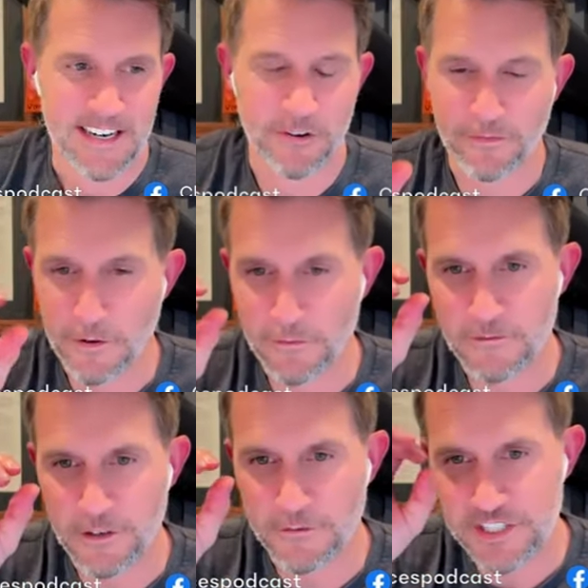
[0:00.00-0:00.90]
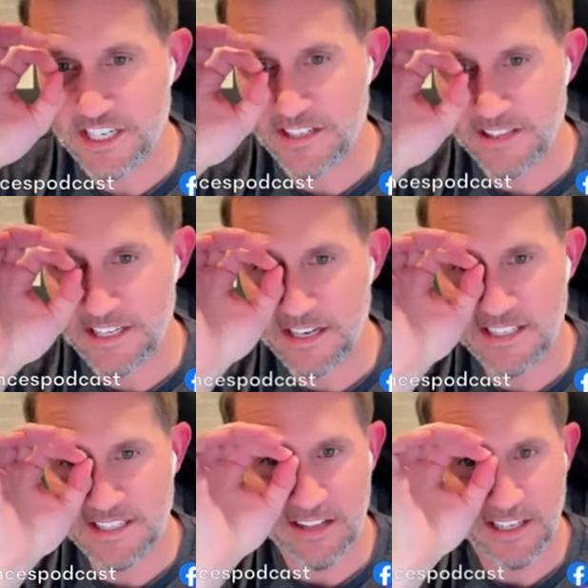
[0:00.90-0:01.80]
I don't know if you've you've seen the.
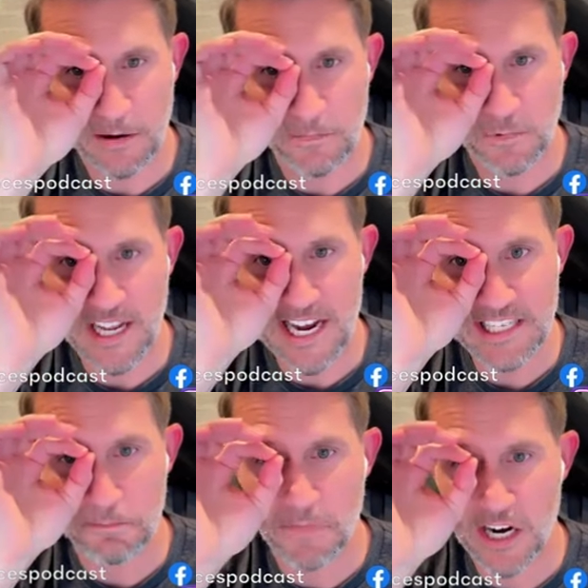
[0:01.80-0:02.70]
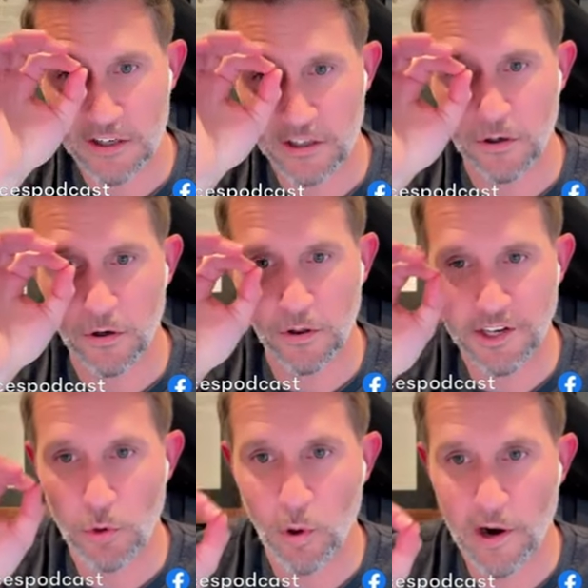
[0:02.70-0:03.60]
It's got like a glass monocle that you
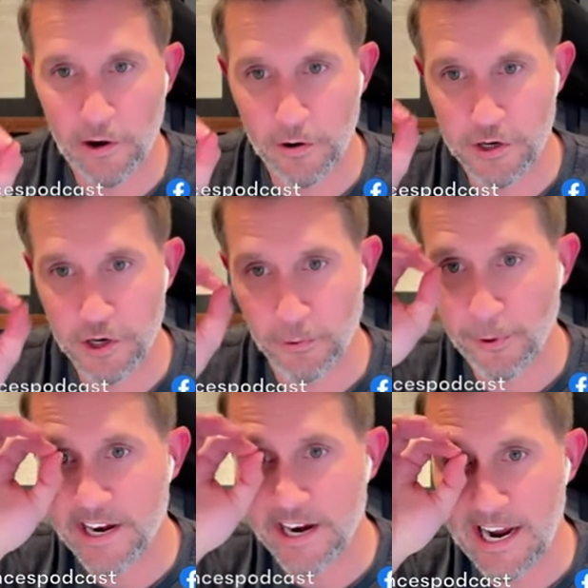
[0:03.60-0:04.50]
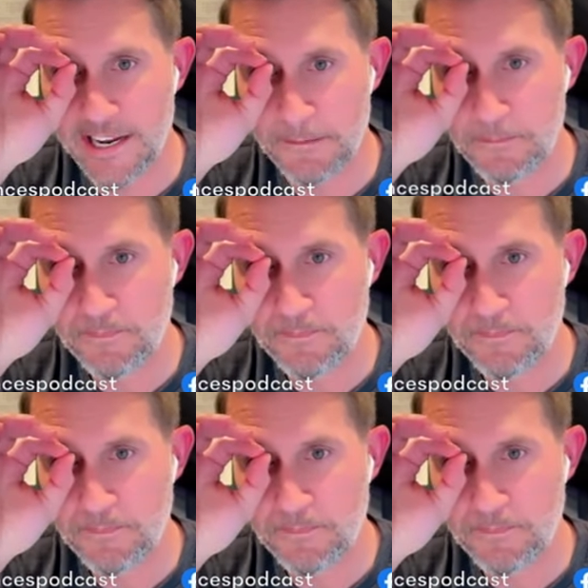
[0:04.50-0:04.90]
wear in your right eye, mm-hmm.